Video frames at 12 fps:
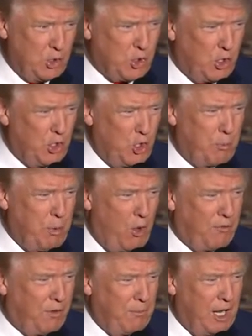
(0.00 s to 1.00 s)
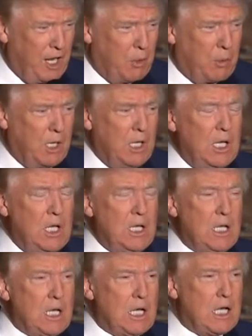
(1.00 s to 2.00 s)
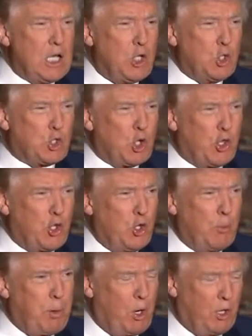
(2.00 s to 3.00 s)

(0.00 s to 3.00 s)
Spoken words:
You saw the new poll from Iowa. You saw the new